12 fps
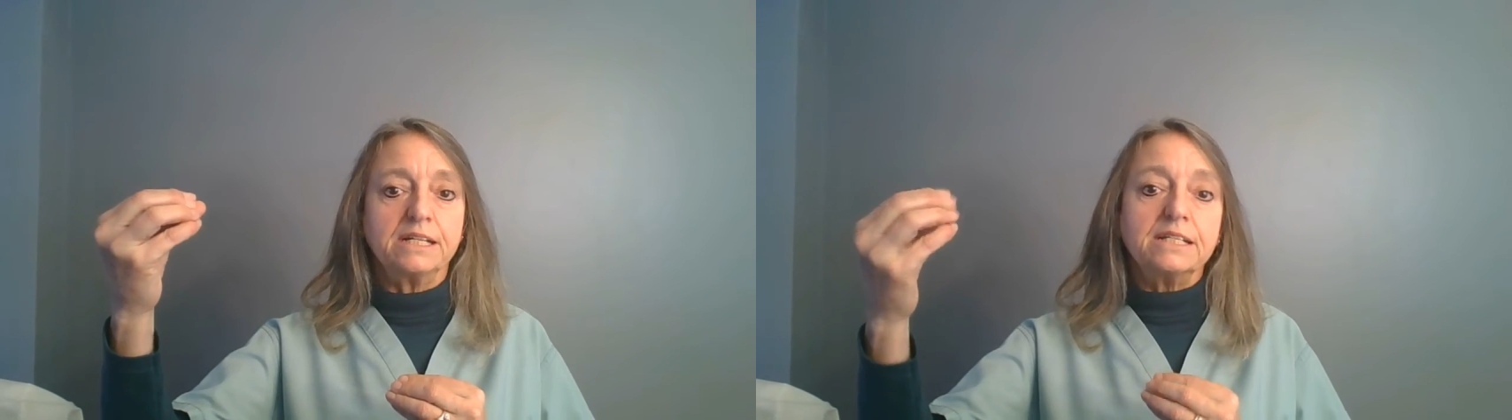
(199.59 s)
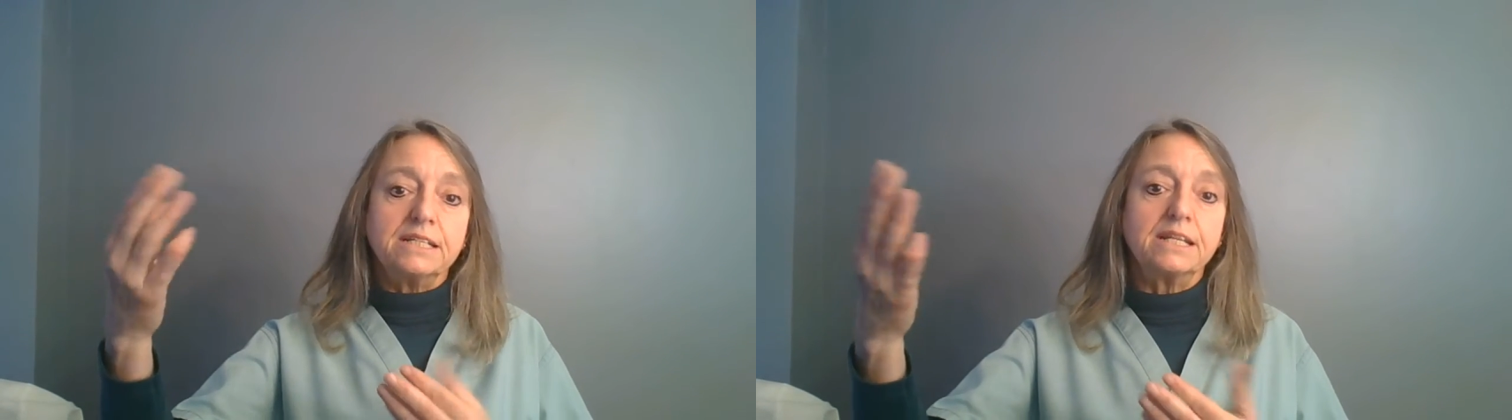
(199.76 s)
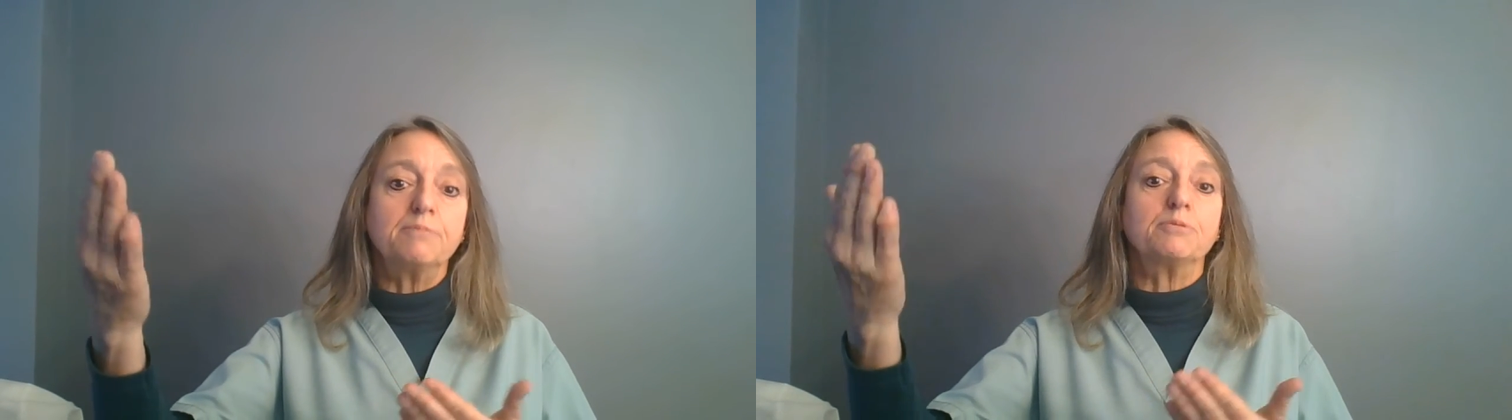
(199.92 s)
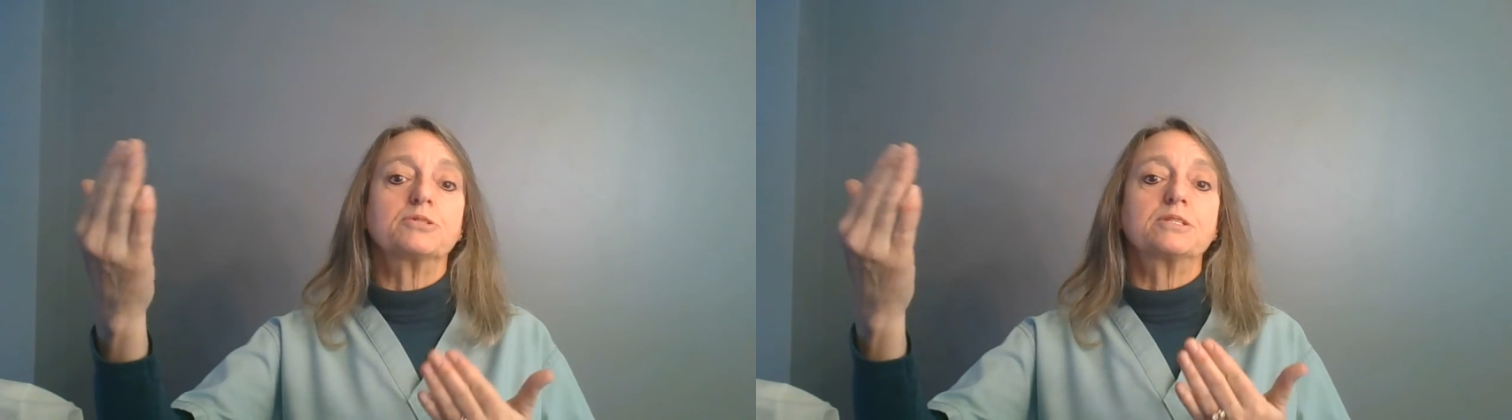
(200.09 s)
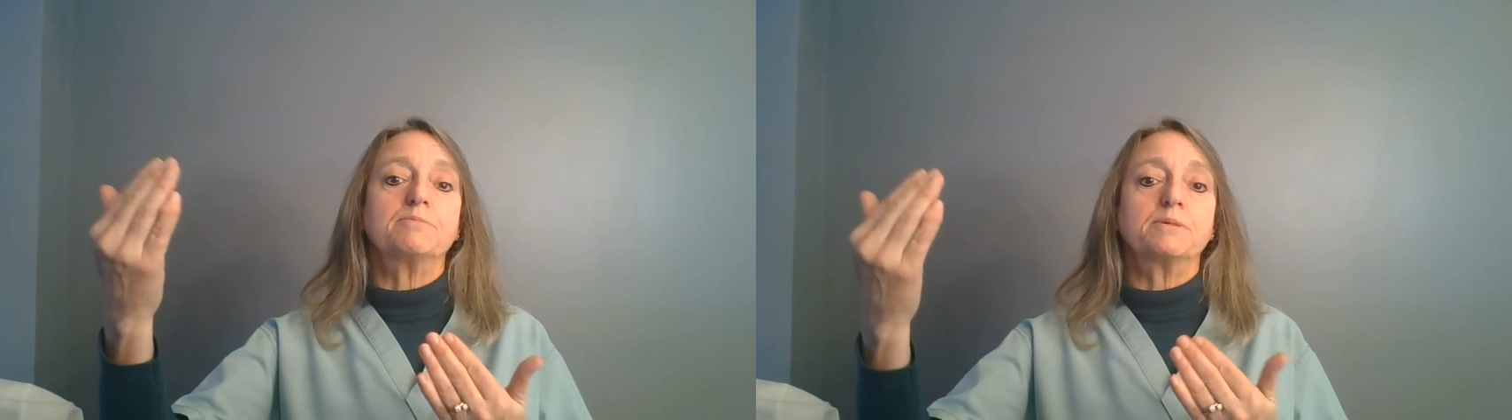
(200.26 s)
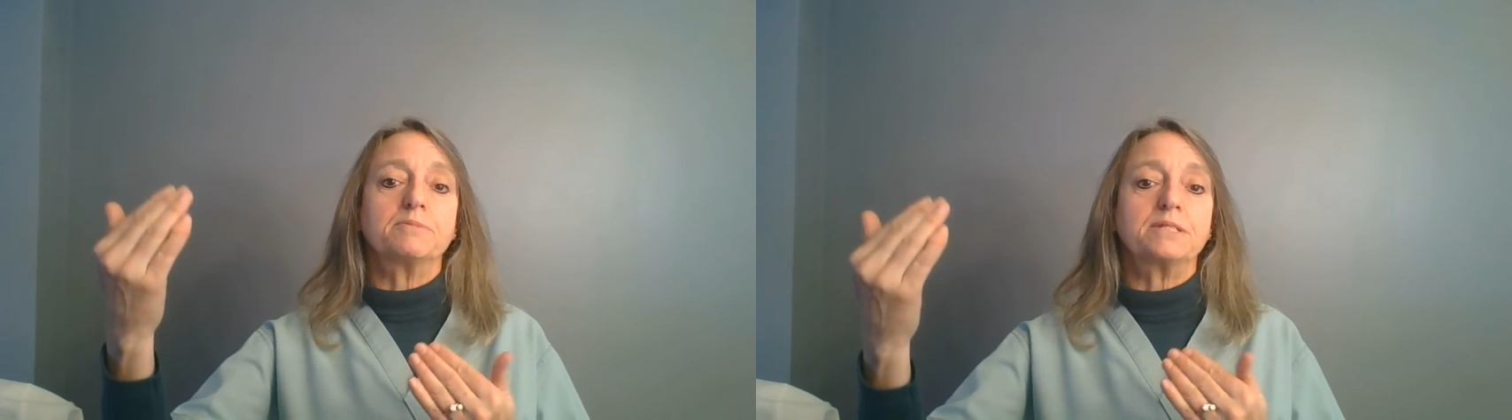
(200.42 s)
to keep your
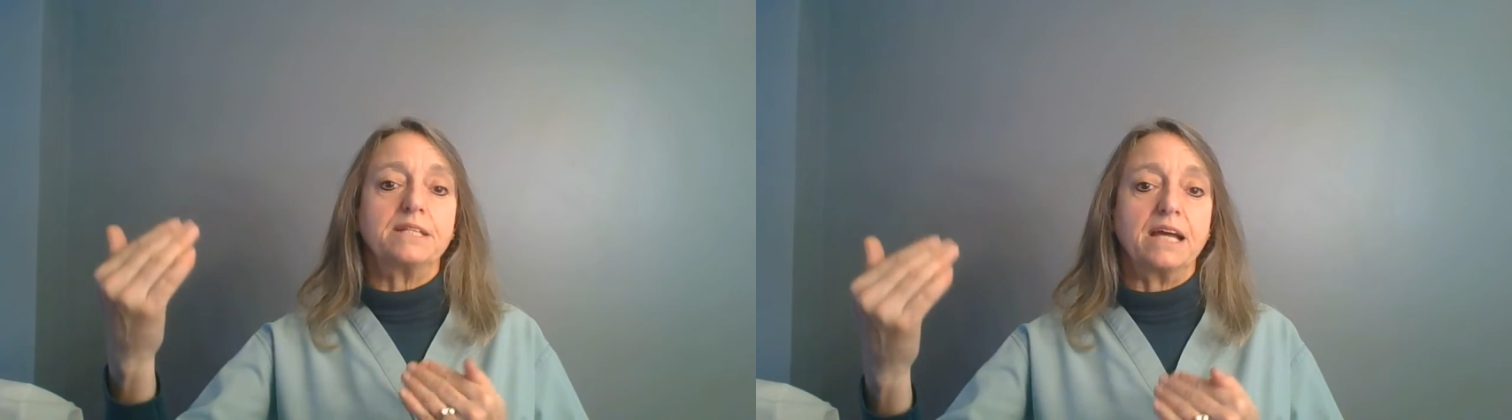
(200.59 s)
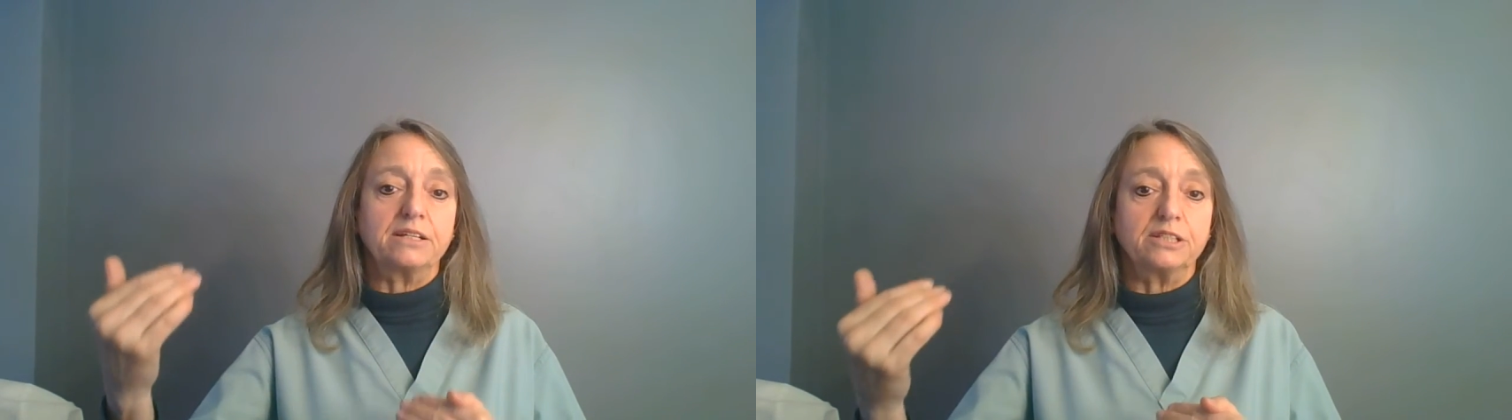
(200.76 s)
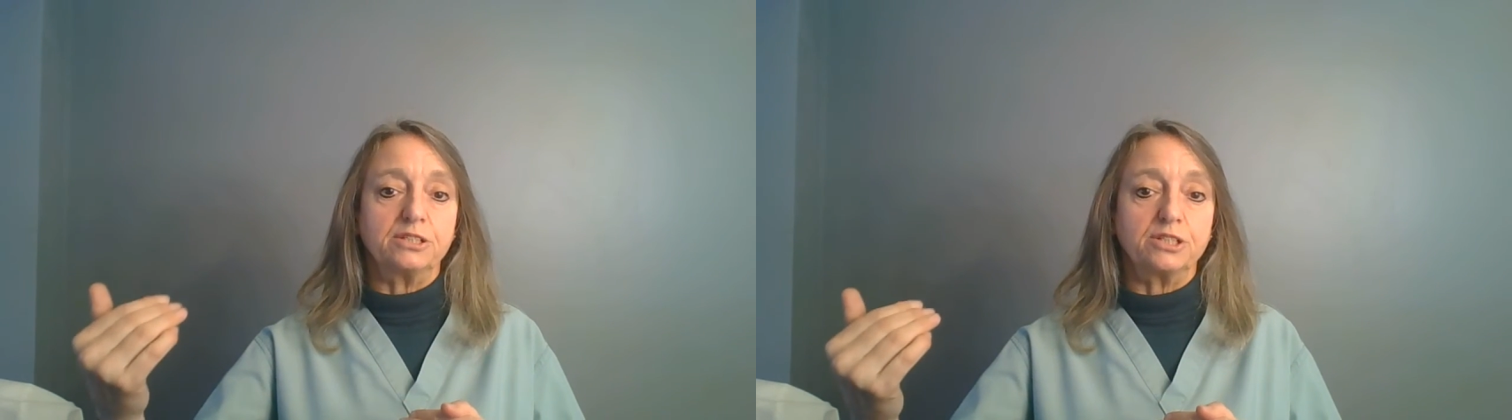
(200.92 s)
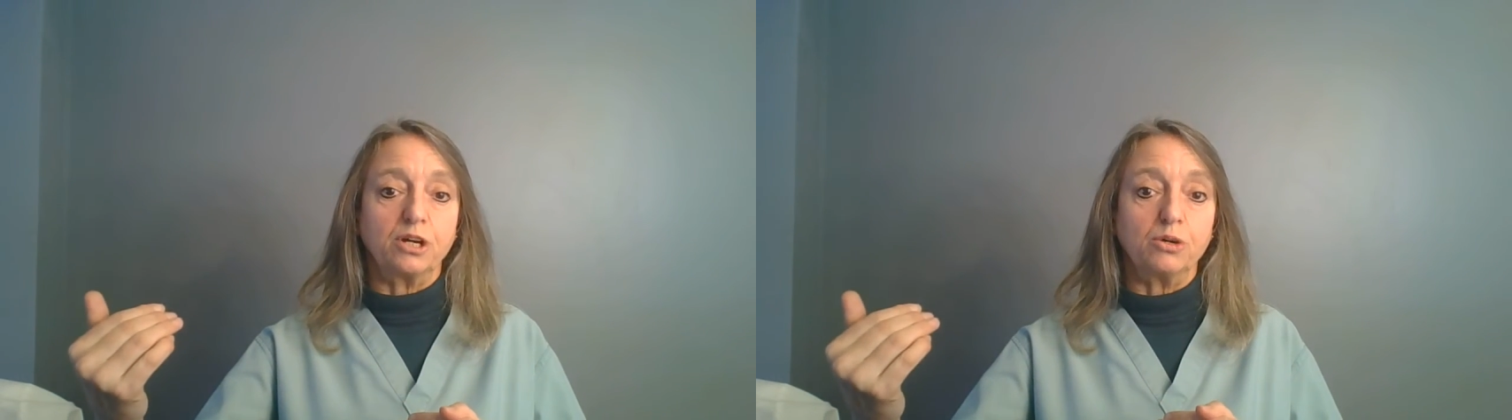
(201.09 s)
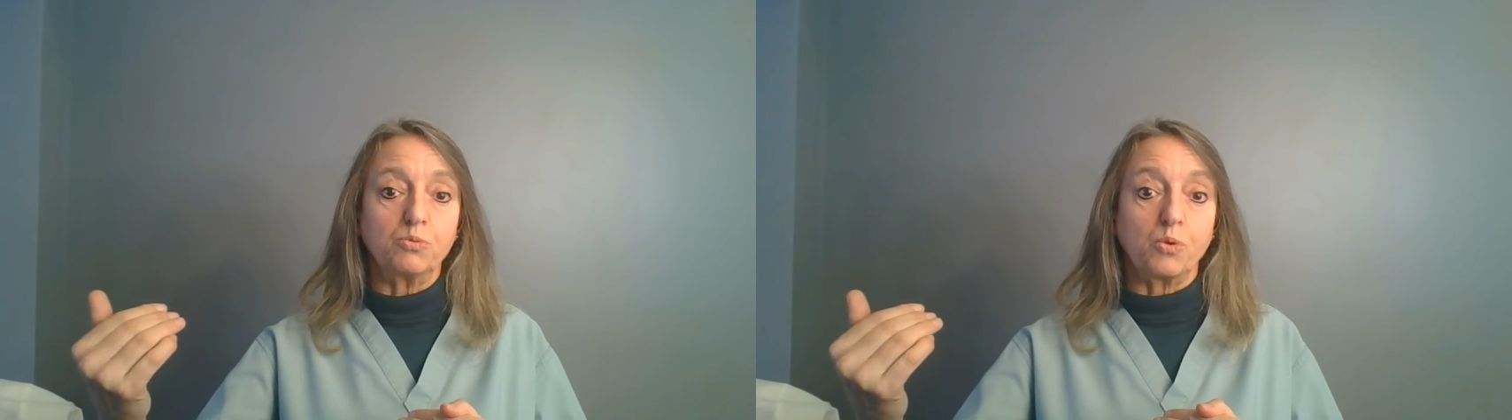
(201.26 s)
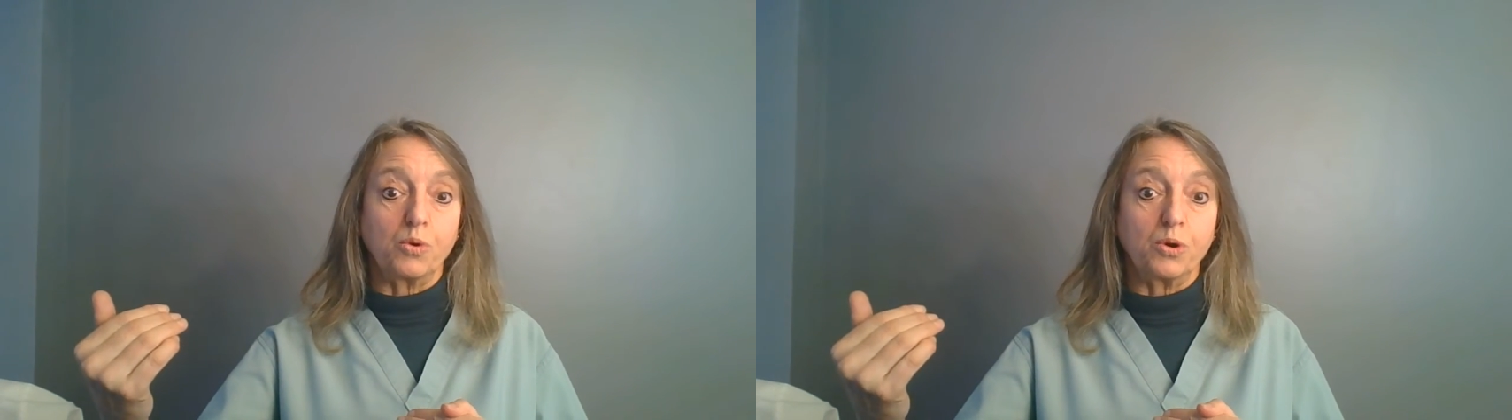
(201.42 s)
symptoms down to dull
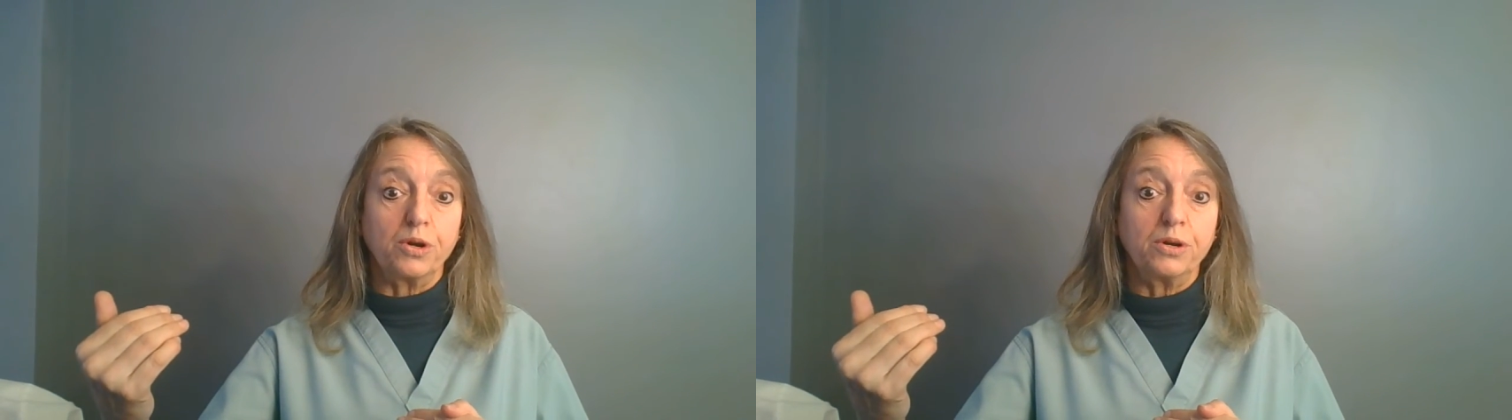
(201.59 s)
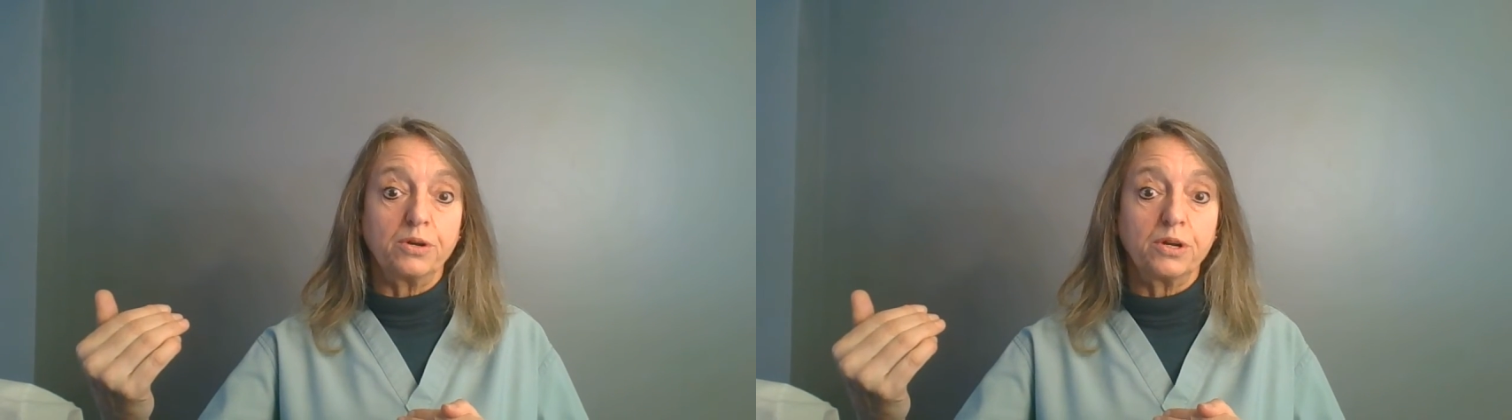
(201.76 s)
roar,